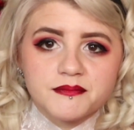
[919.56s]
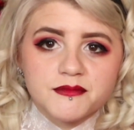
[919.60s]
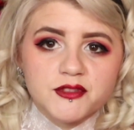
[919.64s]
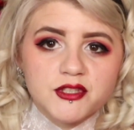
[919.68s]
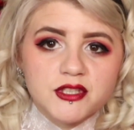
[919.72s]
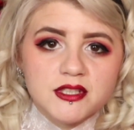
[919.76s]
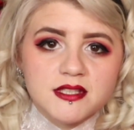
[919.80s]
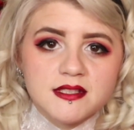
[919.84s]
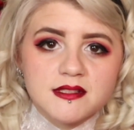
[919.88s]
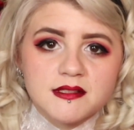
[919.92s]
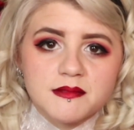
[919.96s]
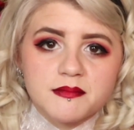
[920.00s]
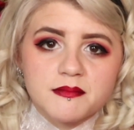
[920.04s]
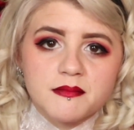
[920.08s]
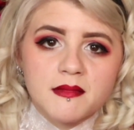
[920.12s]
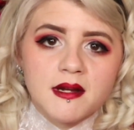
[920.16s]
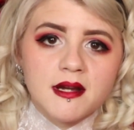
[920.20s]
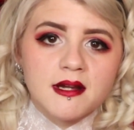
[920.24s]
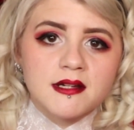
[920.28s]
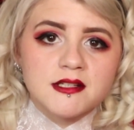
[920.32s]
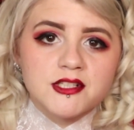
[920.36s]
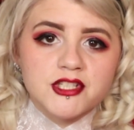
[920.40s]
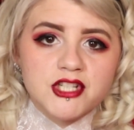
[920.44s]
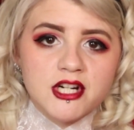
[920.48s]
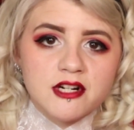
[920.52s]
just
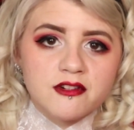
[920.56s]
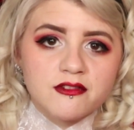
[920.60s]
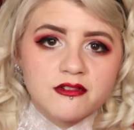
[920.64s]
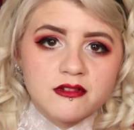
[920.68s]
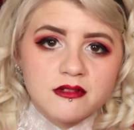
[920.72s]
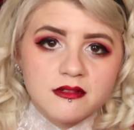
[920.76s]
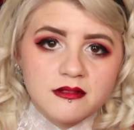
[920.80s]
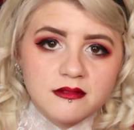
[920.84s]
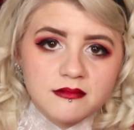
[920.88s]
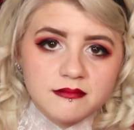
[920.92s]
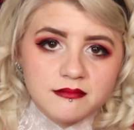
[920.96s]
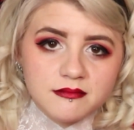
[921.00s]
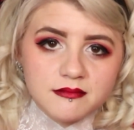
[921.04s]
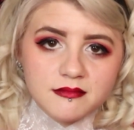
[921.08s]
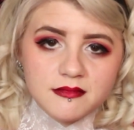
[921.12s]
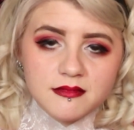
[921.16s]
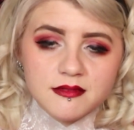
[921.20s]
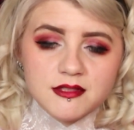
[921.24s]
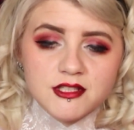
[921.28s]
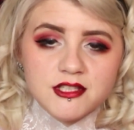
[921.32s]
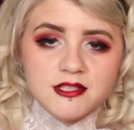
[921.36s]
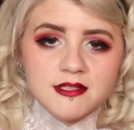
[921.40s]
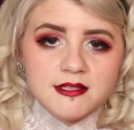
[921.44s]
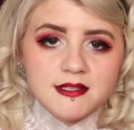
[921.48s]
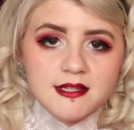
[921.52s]
my general
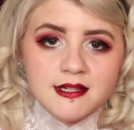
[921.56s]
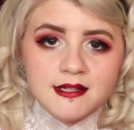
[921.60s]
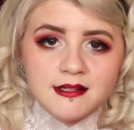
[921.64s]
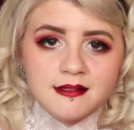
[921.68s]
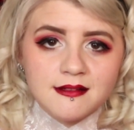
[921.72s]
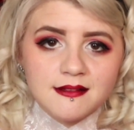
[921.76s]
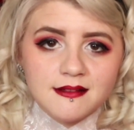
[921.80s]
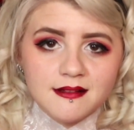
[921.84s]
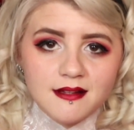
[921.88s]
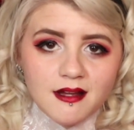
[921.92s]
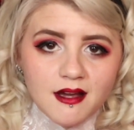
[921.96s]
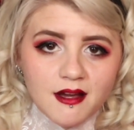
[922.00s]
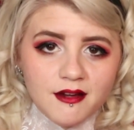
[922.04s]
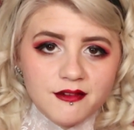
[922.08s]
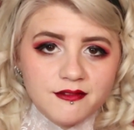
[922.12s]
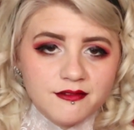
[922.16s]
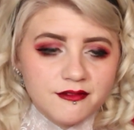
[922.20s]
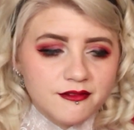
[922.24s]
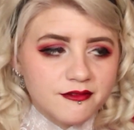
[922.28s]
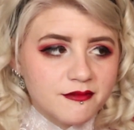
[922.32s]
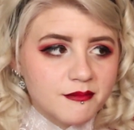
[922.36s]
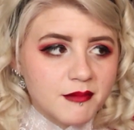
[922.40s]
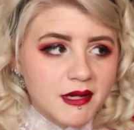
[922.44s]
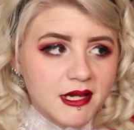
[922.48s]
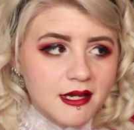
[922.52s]
skill
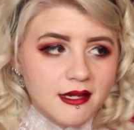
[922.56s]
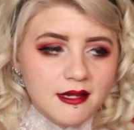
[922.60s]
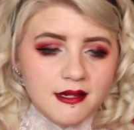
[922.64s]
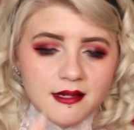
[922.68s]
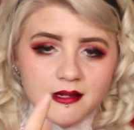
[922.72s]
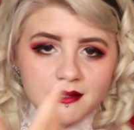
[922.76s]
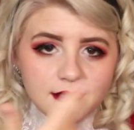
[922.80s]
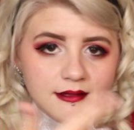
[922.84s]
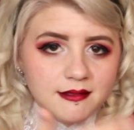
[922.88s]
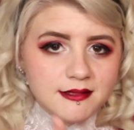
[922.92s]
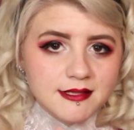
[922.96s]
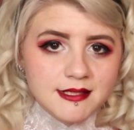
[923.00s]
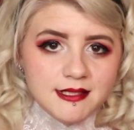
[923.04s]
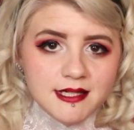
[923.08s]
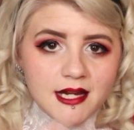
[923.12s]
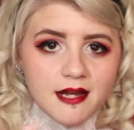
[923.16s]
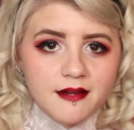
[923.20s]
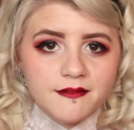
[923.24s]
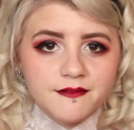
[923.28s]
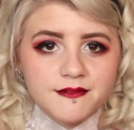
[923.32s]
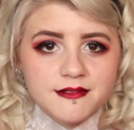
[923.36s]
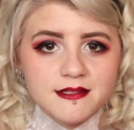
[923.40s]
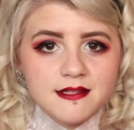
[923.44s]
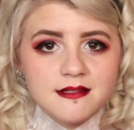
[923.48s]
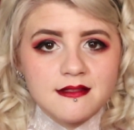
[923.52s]
of making
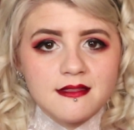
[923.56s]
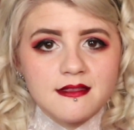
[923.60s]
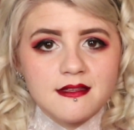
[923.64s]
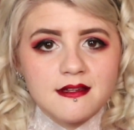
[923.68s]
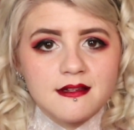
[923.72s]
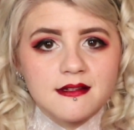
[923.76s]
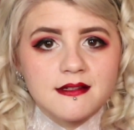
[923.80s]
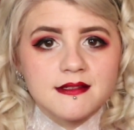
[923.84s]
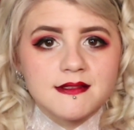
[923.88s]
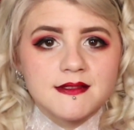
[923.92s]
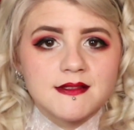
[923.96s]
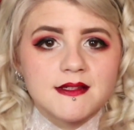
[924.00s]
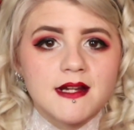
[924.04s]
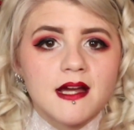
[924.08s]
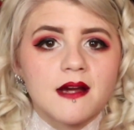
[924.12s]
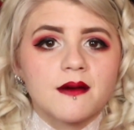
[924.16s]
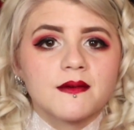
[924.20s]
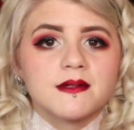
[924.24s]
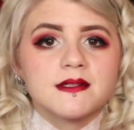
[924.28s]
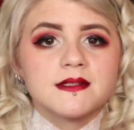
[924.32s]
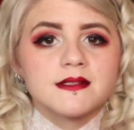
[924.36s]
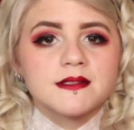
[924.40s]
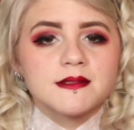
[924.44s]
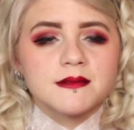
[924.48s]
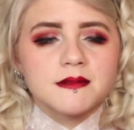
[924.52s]
staffs and things now
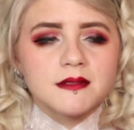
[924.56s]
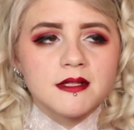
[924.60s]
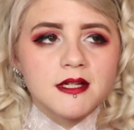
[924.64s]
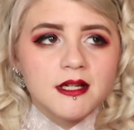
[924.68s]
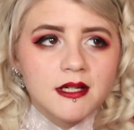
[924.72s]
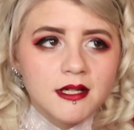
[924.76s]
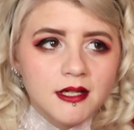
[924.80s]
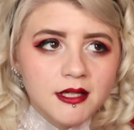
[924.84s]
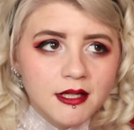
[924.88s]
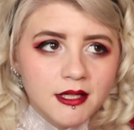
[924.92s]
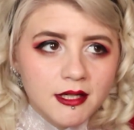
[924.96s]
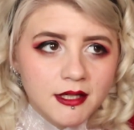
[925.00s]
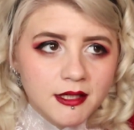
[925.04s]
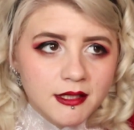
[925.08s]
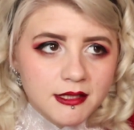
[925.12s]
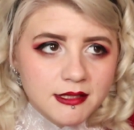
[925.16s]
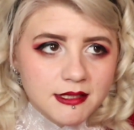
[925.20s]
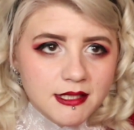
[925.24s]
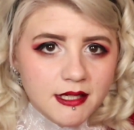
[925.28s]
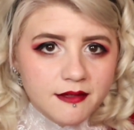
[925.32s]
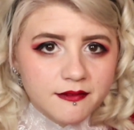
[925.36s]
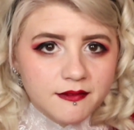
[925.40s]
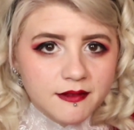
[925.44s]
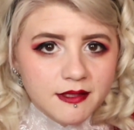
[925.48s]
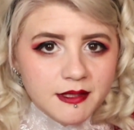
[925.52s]
is
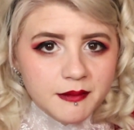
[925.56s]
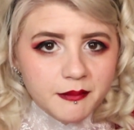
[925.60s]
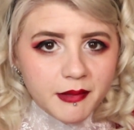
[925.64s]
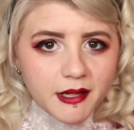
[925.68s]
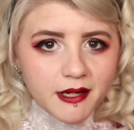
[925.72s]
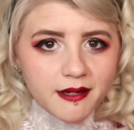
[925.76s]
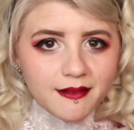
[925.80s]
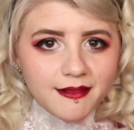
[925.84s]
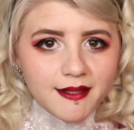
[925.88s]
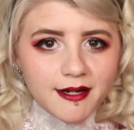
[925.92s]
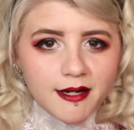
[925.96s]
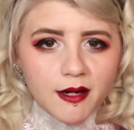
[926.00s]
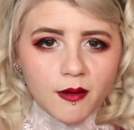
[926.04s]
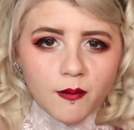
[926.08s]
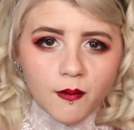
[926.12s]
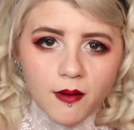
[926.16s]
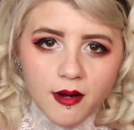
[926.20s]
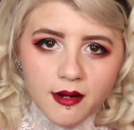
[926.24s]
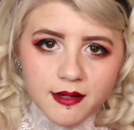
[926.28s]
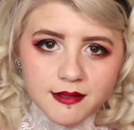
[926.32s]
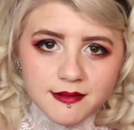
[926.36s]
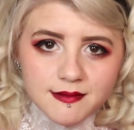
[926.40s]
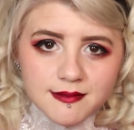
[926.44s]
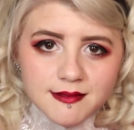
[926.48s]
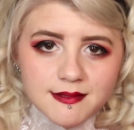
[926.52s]
definitely better than it
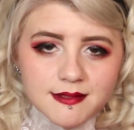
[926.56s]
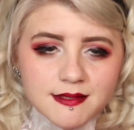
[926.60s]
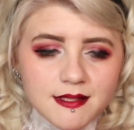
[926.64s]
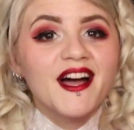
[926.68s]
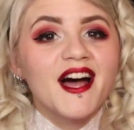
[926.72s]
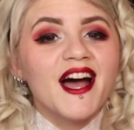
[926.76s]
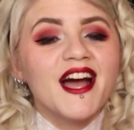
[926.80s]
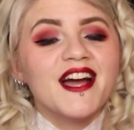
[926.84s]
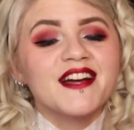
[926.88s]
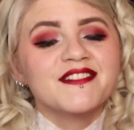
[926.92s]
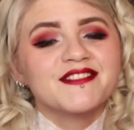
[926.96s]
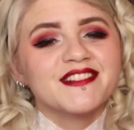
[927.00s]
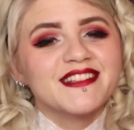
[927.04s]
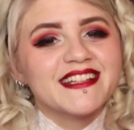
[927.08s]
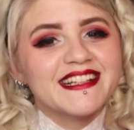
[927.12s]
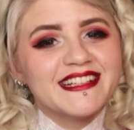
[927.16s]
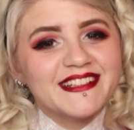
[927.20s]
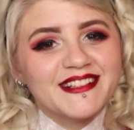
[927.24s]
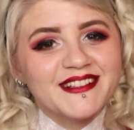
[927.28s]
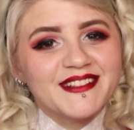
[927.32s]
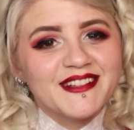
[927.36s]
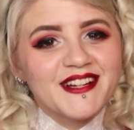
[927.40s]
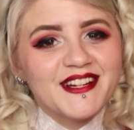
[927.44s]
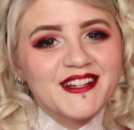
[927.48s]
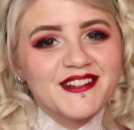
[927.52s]
was. I've
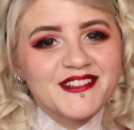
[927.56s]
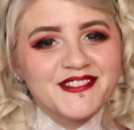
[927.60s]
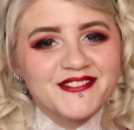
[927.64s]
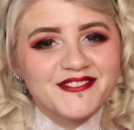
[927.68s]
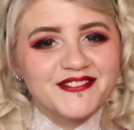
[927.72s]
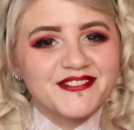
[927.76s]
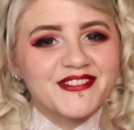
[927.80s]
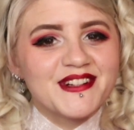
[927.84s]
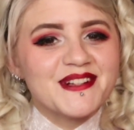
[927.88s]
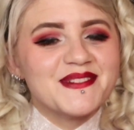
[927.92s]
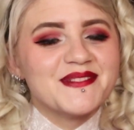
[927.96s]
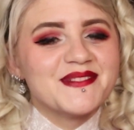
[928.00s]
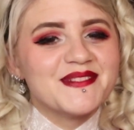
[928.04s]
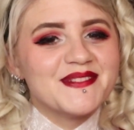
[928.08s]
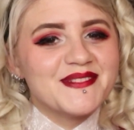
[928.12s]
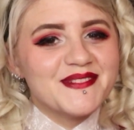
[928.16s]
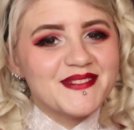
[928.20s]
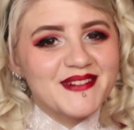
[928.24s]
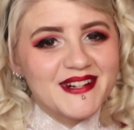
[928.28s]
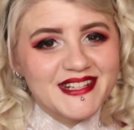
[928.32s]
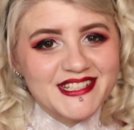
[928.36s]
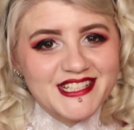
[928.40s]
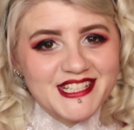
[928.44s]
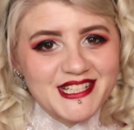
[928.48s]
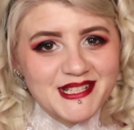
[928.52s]
learnt a lot from
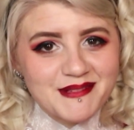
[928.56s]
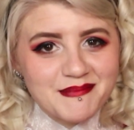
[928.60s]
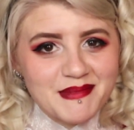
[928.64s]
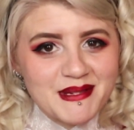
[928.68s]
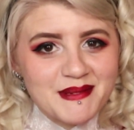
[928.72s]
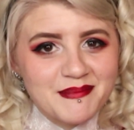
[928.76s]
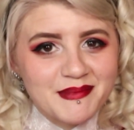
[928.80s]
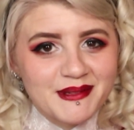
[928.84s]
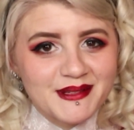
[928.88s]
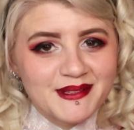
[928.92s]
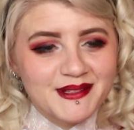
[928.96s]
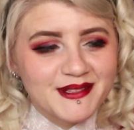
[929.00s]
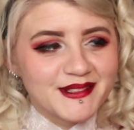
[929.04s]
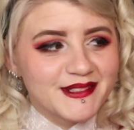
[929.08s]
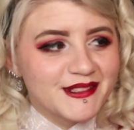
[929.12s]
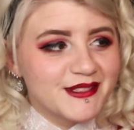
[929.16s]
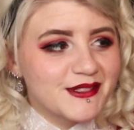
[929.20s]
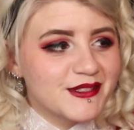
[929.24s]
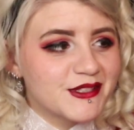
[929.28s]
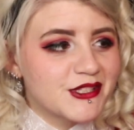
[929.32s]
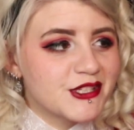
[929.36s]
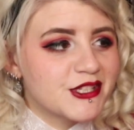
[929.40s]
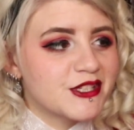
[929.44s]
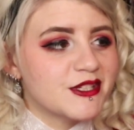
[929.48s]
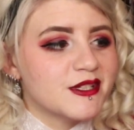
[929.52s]
watching people on
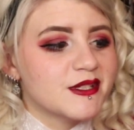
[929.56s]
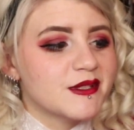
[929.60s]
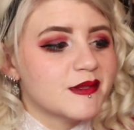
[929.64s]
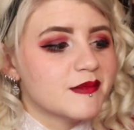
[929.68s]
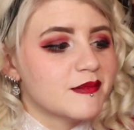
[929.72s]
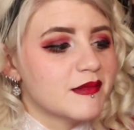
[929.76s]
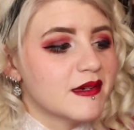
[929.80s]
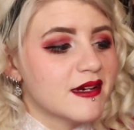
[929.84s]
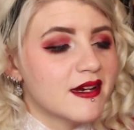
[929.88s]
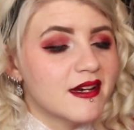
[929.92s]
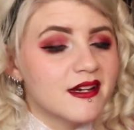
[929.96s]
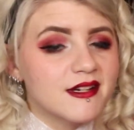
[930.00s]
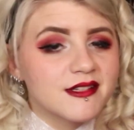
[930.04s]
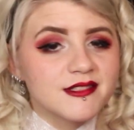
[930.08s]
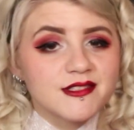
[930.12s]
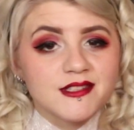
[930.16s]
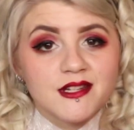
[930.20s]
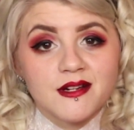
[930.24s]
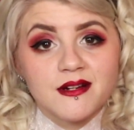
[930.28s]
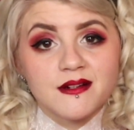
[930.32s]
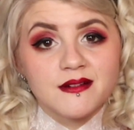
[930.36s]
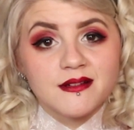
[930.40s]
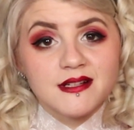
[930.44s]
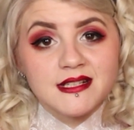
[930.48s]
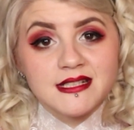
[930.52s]
YouTube,
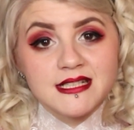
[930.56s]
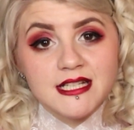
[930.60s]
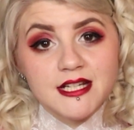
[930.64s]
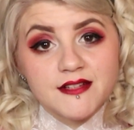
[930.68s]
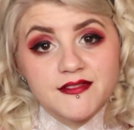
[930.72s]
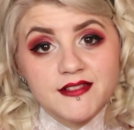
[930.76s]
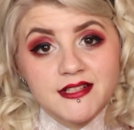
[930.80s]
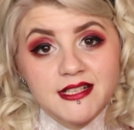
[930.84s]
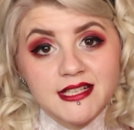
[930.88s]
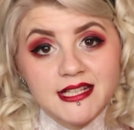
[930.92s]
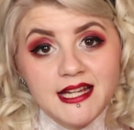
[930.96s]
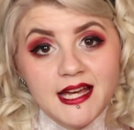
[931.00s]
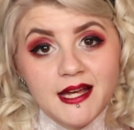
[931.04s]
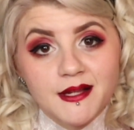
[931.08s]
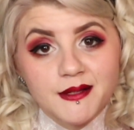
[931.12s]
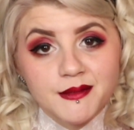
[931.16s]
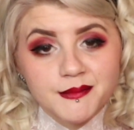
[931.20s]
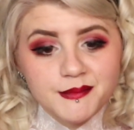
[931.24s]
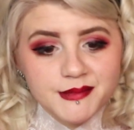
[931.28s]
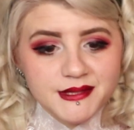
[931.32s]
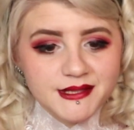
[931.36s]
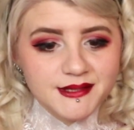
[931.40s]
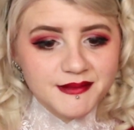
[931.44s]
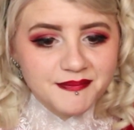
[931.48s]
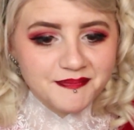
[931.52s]
so it definitely
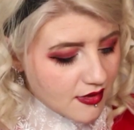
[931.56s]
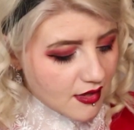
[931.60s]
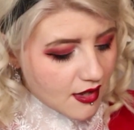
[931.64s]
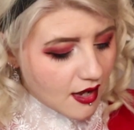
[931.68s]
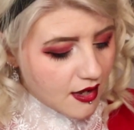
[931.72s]
helps.